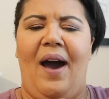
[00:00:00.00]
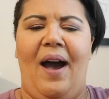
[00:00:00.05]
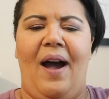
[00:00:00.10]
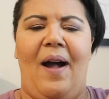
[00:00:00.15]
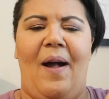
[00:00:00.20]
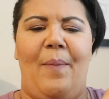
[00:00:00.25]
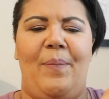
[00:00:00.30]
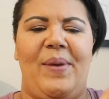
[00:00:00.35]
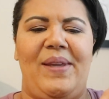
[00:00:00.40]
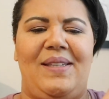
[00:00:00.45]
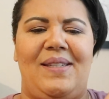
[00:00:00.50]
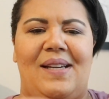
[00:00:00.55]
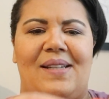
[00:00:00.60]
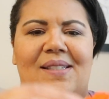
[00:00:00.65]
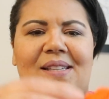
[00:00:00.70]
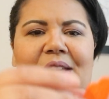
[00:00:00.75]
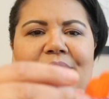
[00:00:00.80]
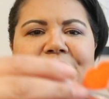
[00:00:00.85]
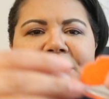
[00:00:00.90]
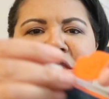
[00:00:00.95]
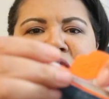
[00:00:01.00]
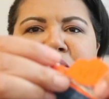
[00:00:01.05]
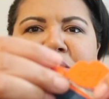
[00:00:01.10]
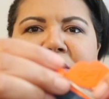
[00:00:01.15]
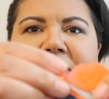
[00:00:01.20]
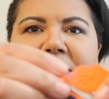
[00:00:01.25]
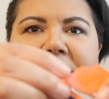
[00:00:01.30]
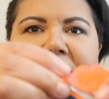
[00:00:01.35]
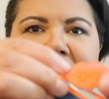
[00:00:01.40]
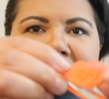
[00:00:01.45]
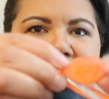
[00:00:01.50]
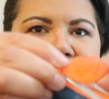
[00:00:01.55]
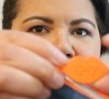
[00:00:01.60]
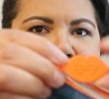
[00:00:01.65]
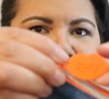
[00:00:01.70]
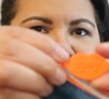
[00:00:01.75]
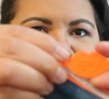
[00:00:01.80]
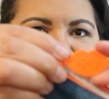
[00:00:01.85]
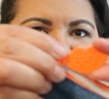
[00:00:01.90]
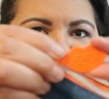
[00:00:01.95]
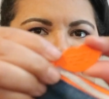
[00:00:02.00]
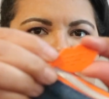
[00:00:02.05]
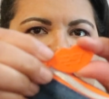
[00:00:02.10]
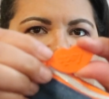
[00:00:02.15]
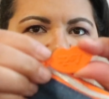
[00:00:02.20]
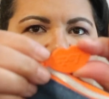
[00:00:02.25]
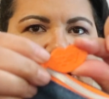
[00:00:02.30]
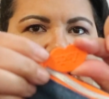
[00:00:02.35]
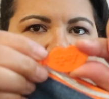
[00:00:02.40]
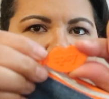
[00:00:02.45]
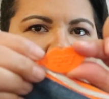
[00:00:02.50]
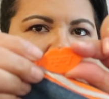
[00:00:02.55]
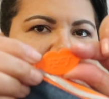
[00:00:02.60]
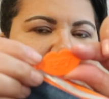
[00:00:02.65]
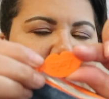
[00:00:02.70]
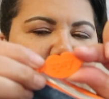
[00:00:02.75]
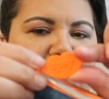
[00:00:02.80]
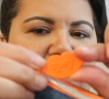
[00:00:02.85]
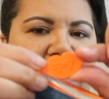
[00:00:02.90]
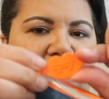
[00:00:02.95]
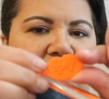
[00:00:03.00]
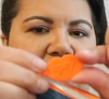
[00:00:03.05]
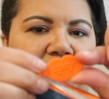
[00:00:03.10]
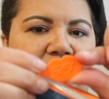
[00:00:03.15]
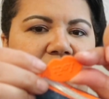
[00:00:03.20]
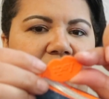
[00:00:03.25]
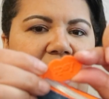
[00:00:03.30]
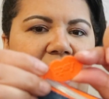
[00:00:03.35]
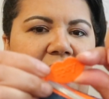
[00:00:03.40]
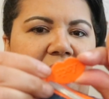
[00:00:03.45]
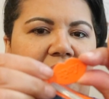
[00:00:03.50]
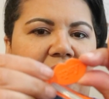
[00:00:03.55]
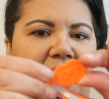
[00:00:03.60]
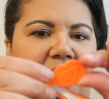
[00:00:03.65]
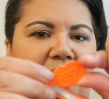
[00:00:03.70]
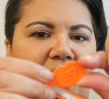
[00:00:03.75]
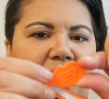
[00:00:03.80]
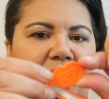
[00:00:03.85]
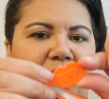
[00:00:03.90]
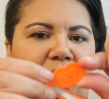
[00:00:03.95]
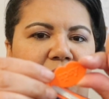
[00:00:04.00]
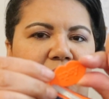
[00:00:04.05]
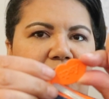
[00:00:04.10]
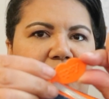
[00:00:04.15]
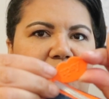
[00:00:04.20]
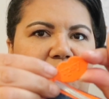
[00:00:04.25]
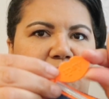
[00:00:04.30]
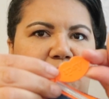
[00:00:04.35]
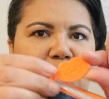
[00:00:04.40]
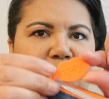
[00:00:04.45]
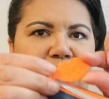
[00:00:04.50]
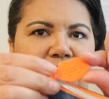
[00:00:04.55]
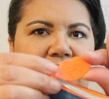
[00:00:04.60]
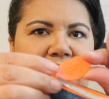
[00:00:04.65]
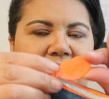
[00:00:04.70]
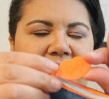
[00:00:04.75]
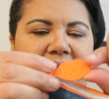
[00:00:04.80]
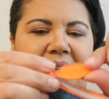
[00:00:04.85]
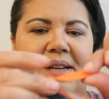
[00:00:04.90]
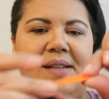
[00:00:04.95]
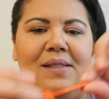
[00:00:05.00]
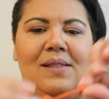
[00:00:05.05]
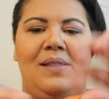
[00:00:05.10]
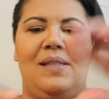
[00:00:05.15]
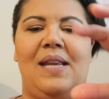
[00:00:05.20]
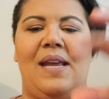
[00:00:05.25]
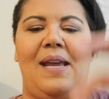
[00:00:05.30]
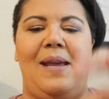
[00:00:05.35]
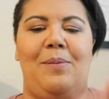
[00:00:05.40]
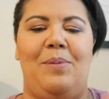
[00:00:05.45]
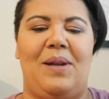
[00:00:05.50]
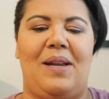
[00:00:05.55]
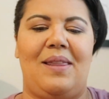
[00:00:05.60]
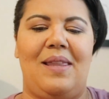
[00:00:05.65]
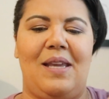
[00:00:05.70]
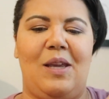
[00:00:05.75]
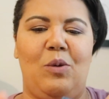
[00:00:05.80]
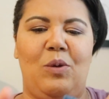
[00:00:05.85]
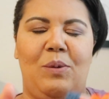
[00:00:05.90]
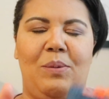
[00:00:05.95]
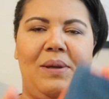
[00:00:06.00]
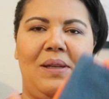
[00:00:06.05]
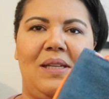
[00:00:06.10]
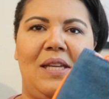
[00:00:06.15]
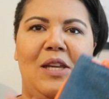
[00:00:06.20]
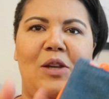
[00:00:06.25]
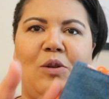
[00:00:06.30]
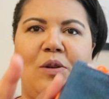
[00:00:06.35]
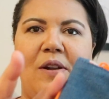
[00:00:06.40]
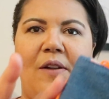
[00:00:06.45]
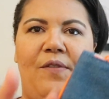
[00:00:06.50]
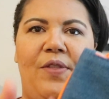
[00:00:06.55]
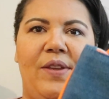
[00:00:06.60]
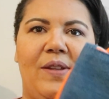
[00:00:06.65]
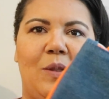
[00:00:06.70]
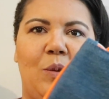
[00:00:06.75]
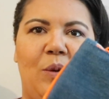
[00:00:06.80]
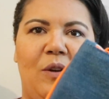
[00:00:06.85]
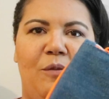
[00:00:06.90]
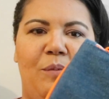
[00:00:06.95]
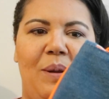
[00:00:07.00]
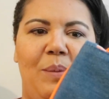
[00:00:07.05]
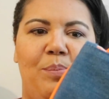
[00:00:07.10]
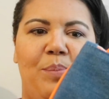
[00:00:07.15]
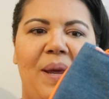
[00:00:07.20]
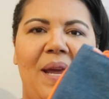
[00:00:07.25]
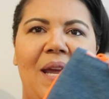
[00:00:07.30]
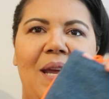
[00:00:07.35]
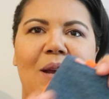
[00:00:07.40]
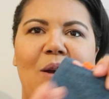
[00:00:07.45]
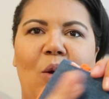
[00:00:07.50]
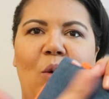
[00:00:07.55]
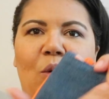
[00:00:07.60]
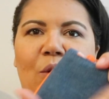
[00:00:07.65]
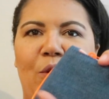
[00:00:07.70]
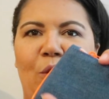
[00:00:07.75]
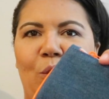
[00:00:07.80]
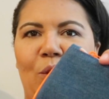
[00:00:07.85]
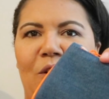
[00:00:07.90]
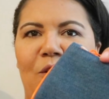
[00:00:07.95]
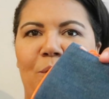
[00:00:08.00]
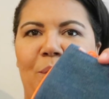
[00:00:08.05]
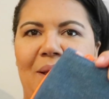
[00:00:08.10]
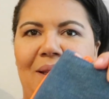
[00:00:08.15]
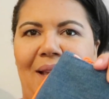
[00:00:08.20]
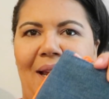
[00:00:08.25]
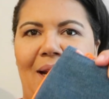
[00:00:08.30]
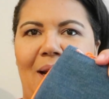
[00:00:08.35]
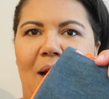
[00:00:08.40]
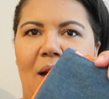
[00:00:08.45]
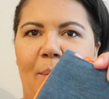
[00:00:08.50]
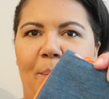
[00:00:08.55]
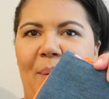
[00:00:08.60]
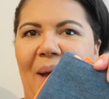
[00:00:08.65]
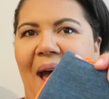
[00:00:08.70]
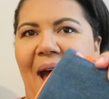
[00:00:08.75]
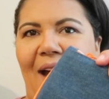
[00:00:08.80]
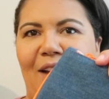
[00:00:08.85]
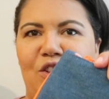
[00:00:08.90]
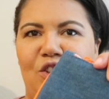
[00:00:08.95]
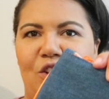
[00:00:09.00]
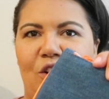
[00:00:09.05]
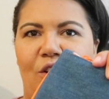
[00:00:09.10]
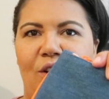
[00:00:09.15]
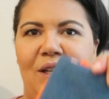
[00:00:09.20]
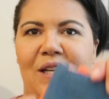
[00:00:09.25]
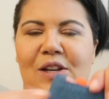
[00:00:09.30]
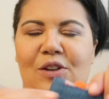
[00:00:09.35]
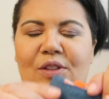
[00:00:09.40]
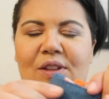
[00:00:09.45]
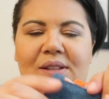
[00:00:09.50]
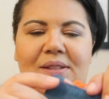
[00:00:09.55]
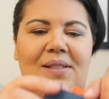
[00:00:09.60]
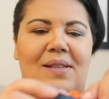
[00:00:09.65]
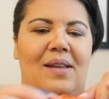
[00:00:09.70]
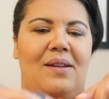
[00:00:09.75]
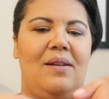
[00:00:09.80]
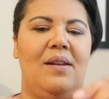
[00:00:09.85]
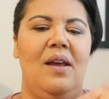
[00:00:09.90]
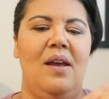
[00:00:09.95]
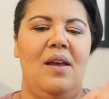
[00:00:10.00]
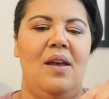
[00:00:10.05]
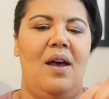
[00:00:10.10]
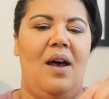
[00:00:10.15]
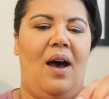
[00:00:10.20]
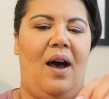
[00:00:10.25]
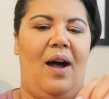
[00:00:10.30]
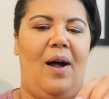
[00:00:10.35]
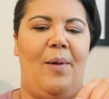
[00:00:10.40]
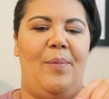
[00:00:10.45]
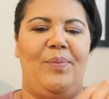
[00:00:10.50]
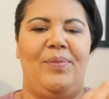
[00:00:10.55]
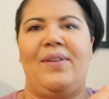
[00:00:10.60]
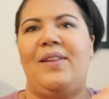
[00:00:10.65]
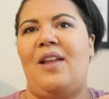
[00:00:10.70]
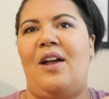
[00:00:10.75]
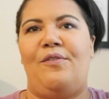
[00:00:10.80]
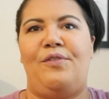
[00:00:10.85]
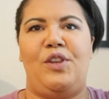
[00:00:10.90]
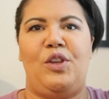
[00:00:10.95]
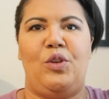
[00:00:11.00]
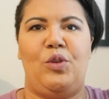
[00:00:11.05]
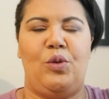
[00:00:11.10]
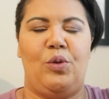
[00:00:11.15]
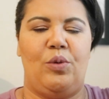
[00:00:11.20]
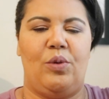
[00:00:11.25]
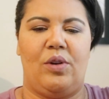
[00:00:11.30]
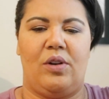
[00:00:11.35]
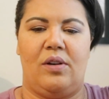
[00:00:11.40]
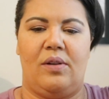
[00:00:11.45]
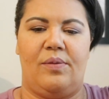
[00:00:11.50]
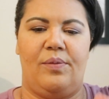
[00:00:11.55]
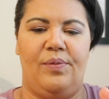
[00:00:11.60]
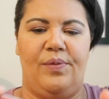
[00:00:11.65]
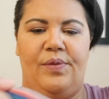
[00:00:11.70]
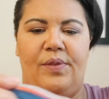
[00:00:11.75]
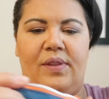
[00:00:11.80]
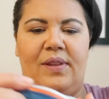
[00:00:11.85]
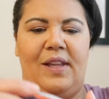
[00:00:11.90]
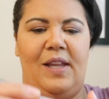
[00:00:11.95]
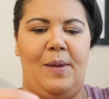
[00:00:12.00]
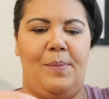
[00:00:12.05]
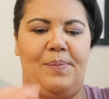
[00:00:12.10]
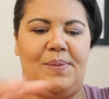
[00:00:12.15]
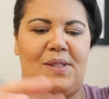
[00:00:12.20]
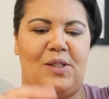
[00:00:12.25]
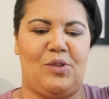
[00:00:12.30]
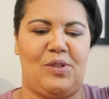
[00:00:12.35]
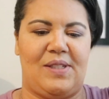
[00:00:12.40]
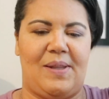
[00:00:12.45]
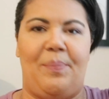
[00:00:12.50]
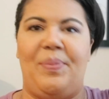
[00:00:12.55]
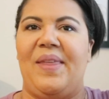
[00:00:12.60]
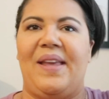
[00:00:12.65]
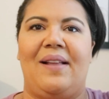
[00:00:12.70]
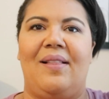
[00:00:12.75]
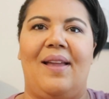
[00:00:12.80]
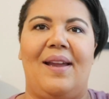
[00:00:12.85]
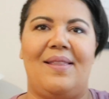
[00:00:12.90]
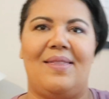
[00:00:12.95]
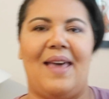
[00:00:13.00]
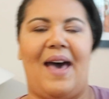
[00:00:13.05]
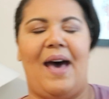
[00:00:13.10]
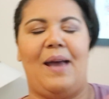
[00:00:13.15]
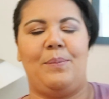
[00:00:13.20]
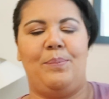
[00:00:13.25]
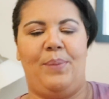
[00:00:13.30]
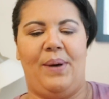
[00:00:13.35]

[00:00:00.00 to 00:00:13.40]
Um, it does have cute little lips, which kind of gives it a bit of a nod to Valentine's Day, but I think it would have been cute if this would have been pink or there would have been like a patch on here that said um, love you or lips or something like that.